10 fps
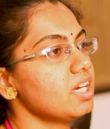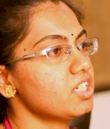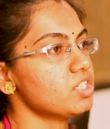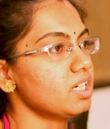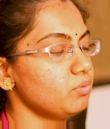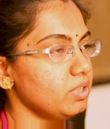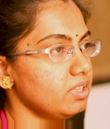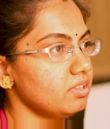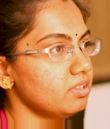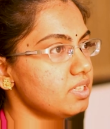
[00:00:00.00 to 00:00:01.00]
HIV,
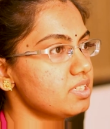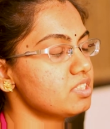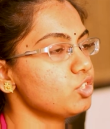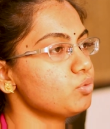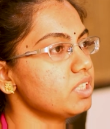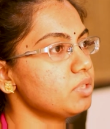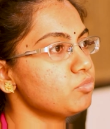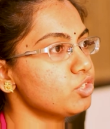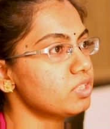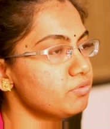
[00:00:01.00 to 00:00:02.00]
that is human
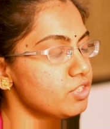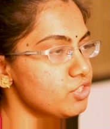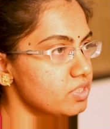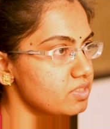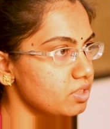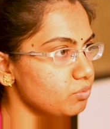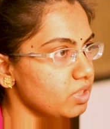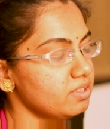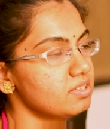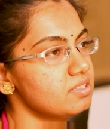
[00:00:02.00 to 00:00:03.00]
immunodeficiency
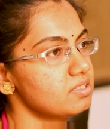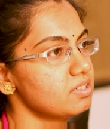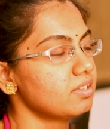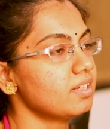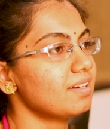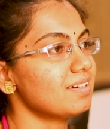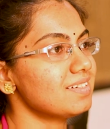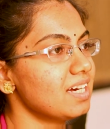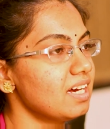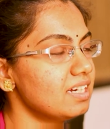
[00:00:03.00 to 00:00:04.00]
virus, they are
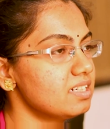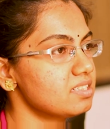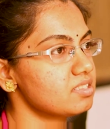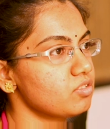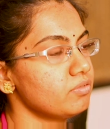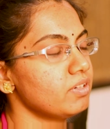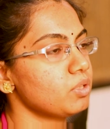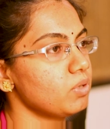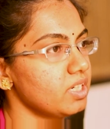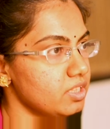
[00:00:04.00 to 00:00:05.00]
at high risk of
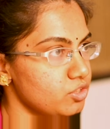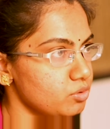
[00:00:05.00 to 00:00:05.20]
acquiring